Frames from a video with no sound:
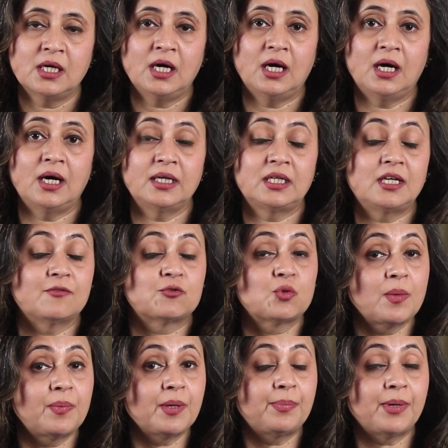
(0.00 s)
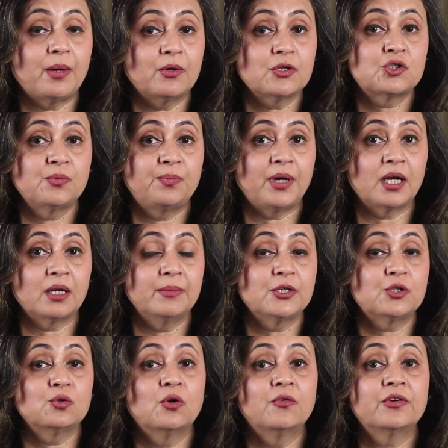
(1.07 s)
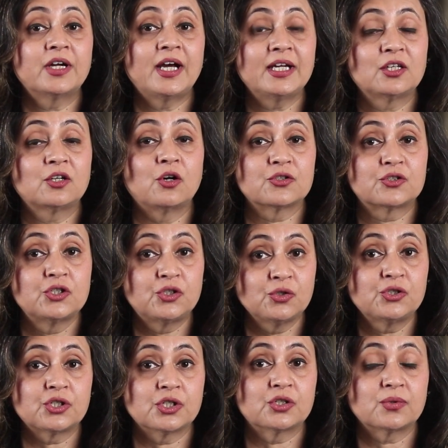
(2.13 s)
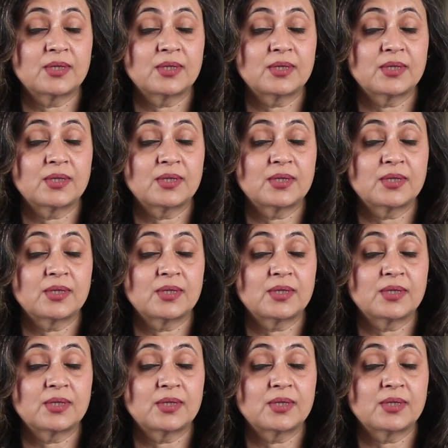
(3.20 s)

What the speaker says: It gave sweeping powers to Parliament to override the Constitution,